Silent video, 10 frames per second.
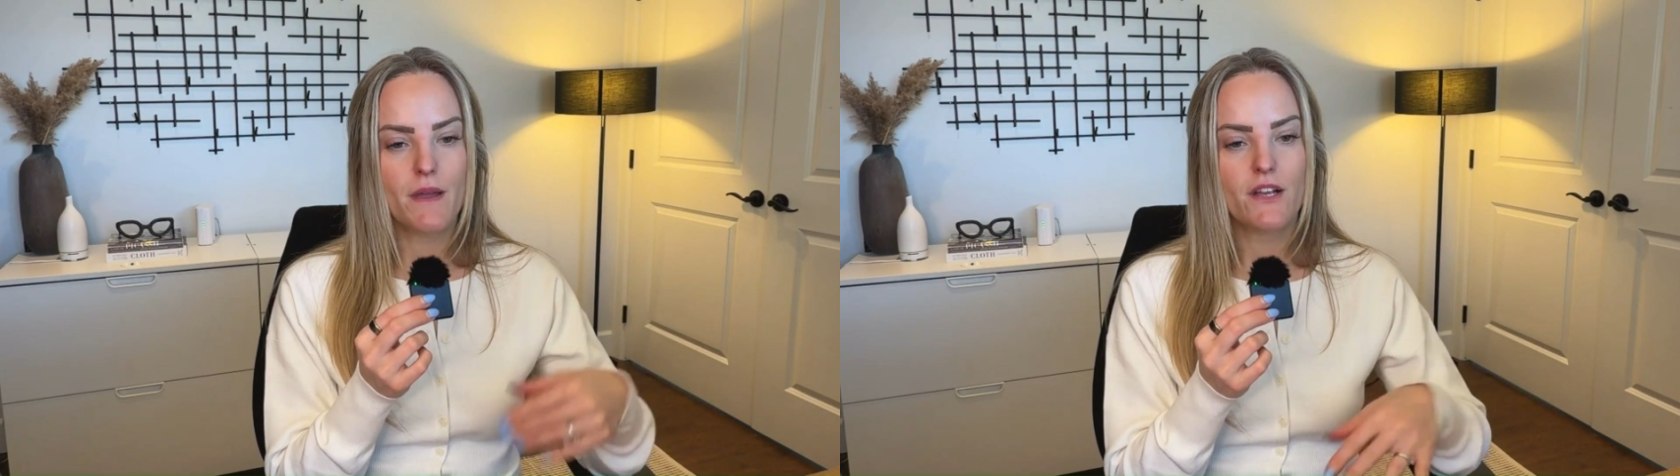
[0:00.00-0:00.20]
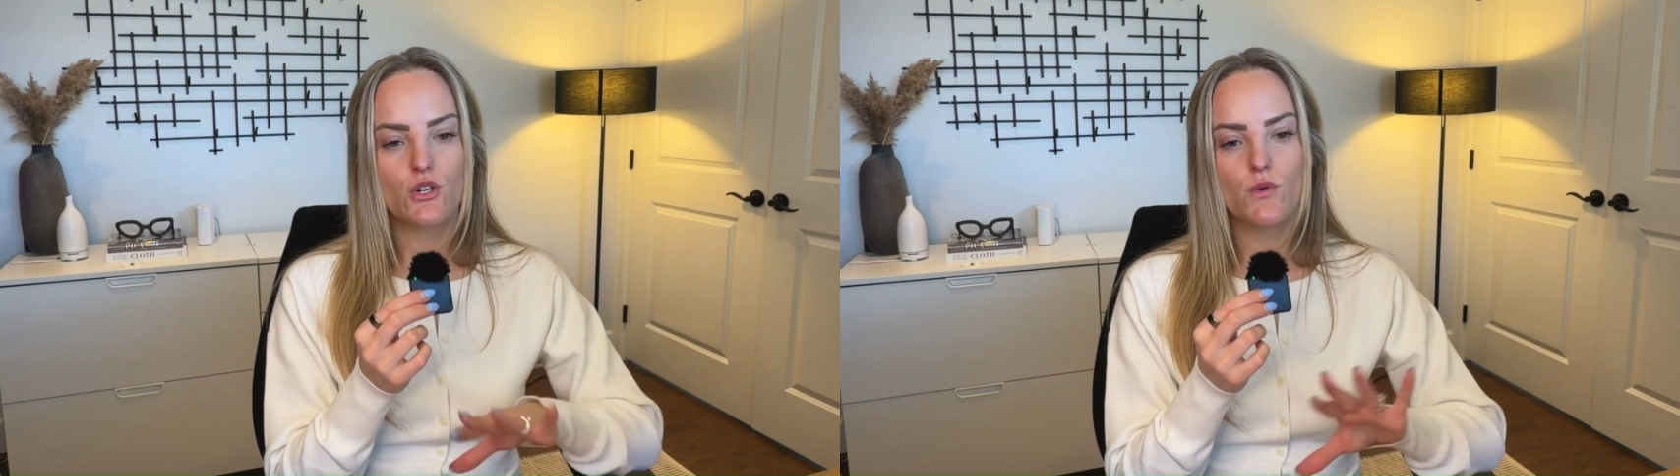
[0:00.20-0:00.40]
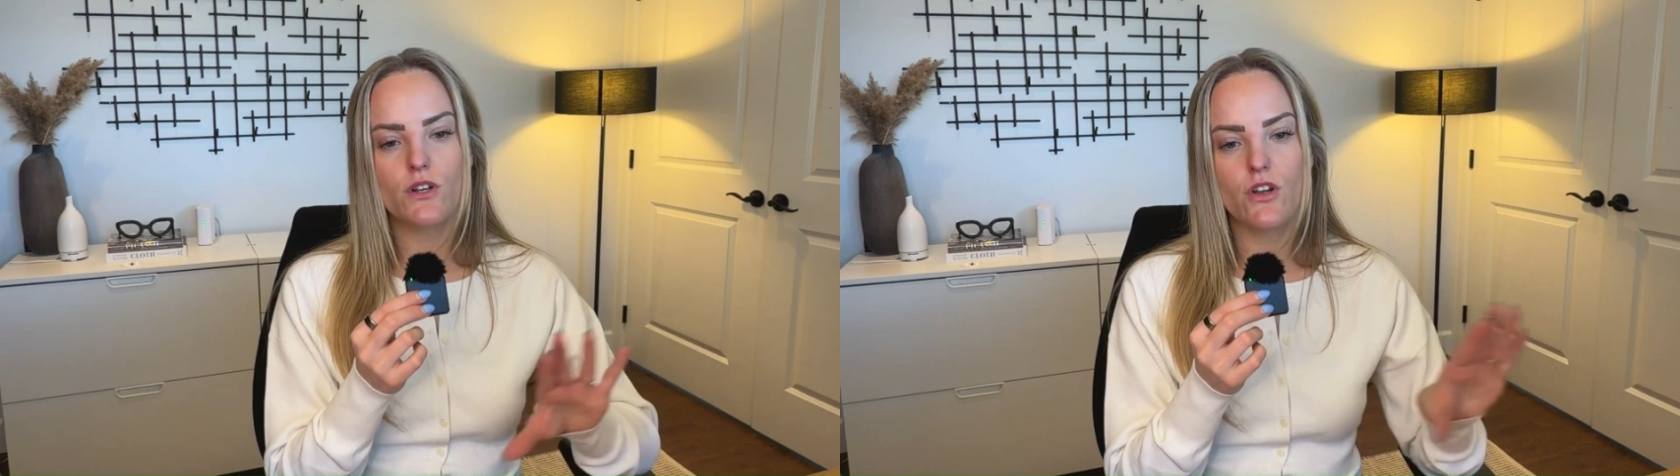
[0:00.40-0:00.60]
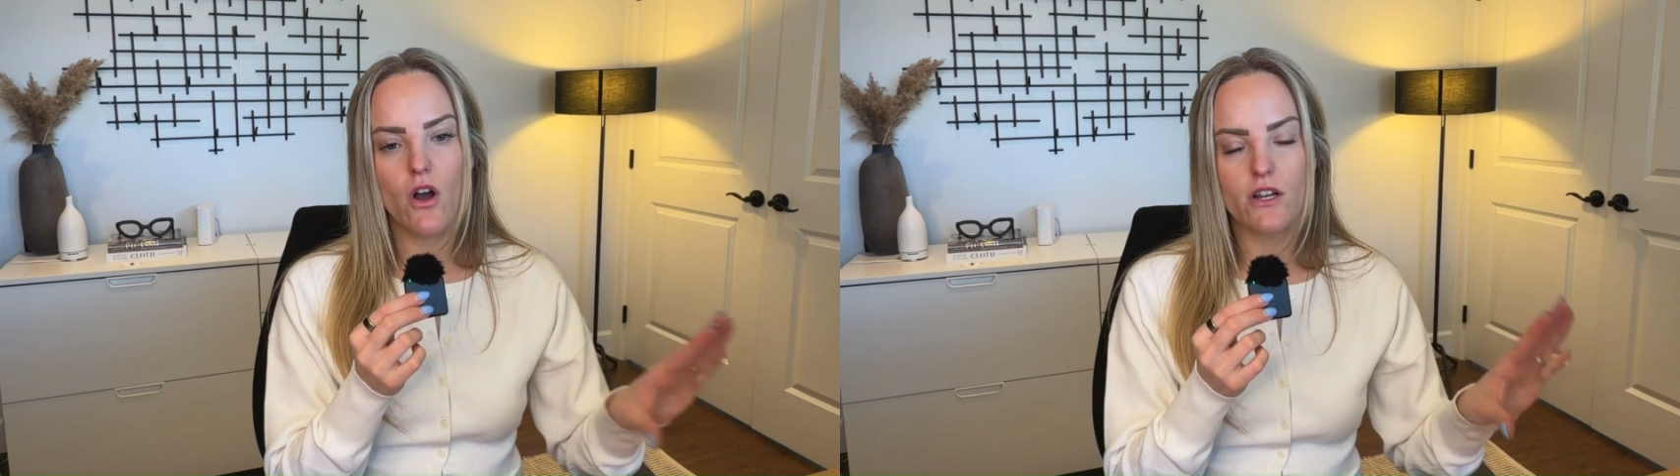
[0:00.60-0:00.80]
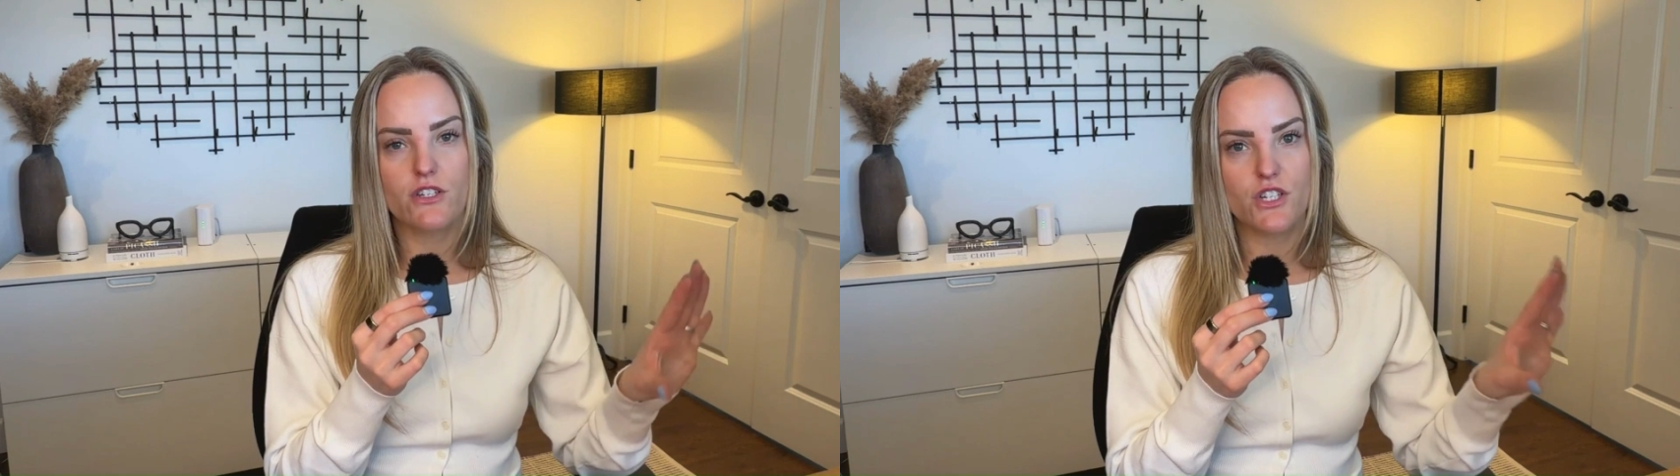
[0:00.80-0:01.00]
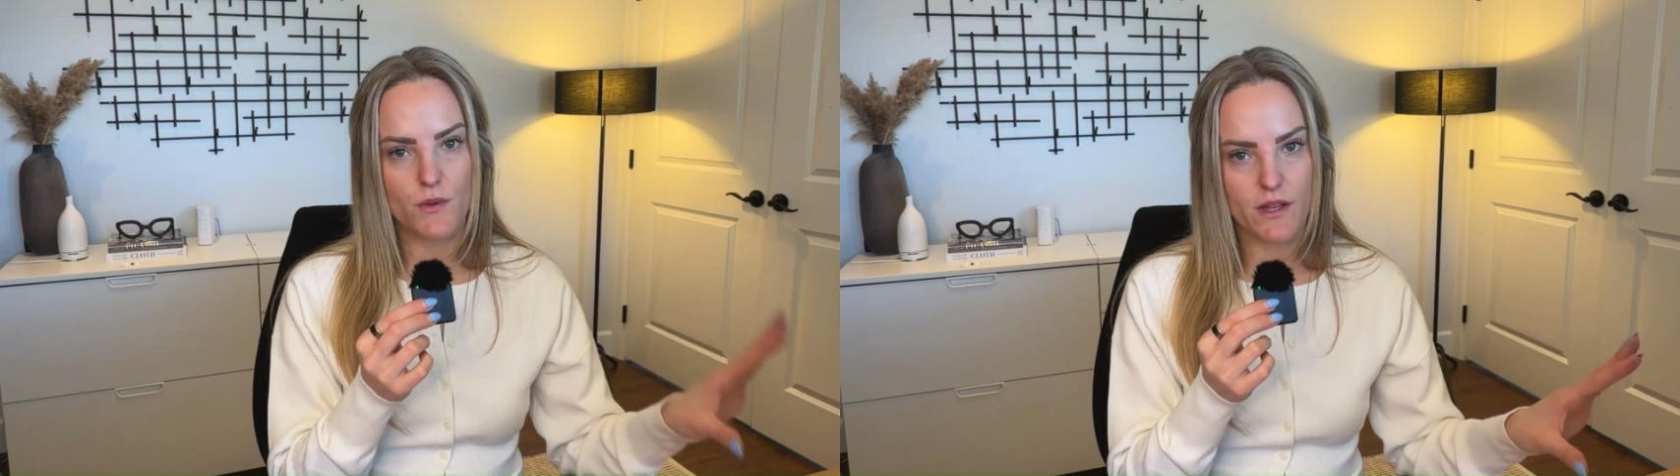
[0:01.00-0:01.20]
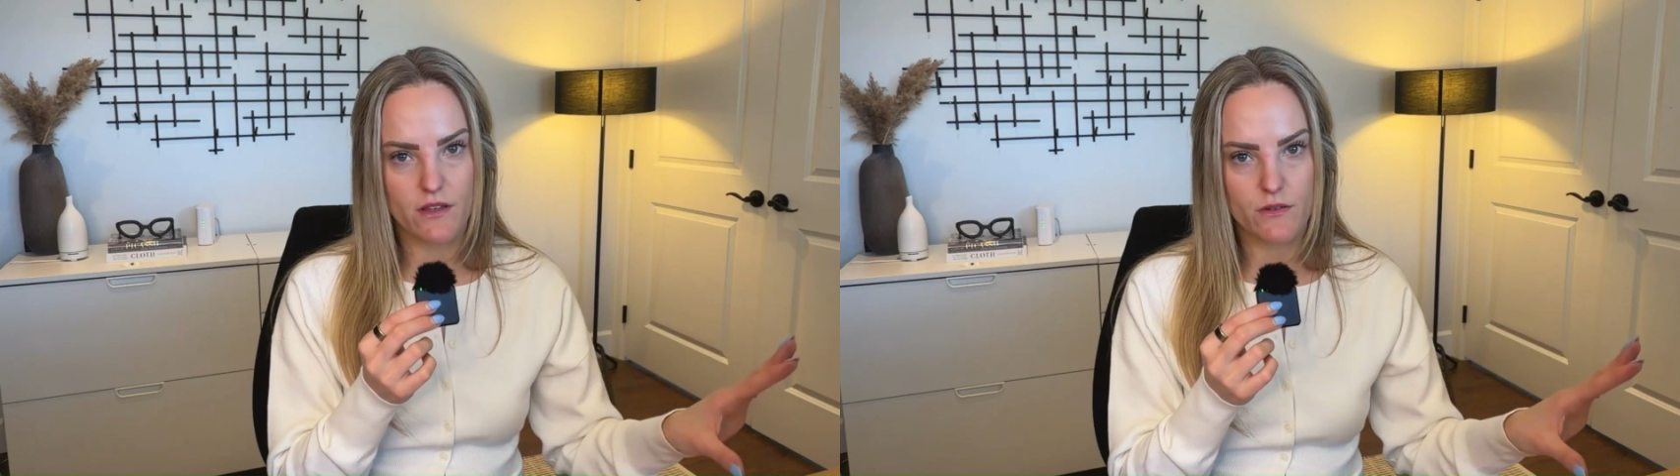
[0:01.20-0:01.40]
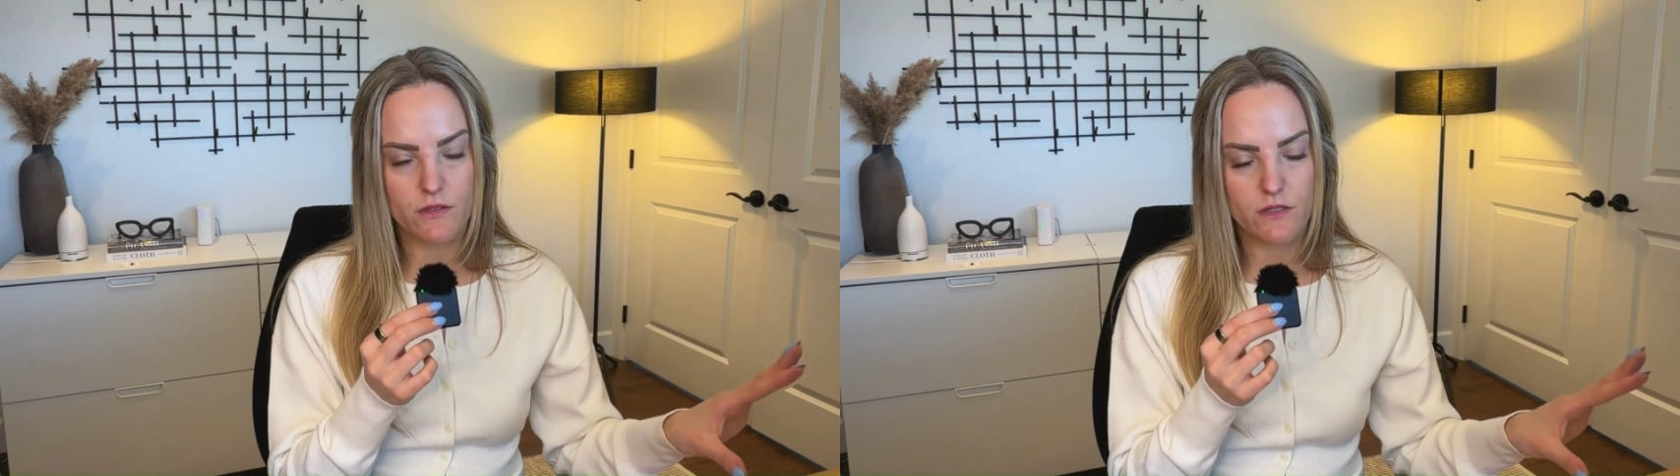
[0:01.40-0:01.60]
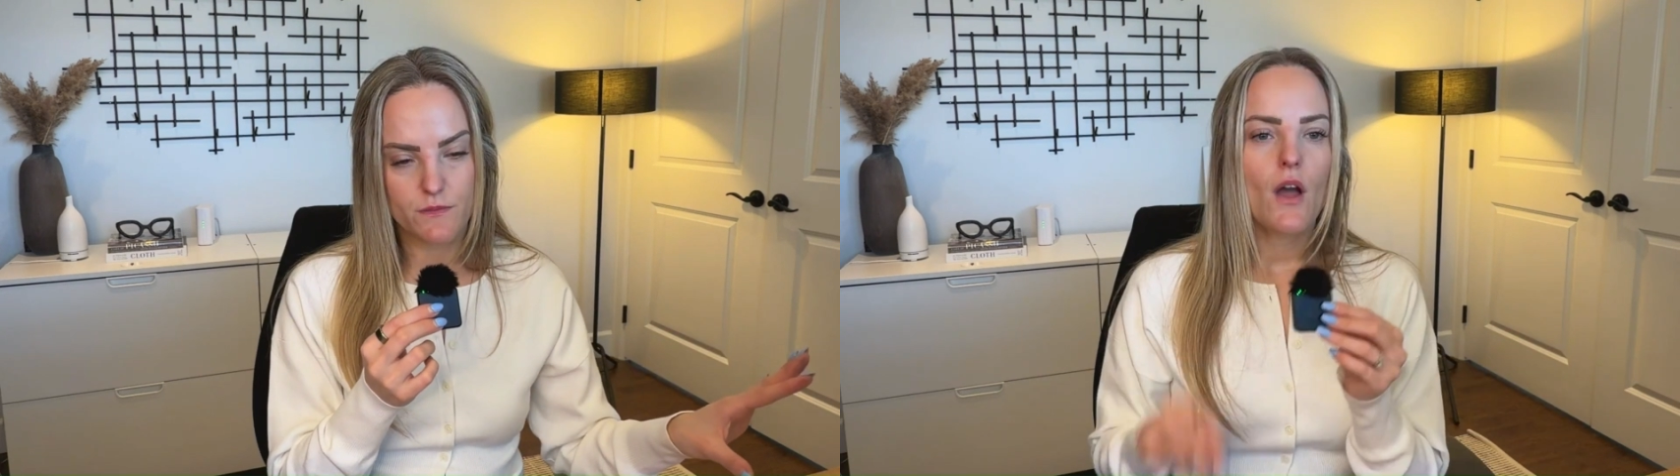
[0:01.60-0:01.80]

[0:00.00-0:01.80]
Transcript: and make sure we're not doing those.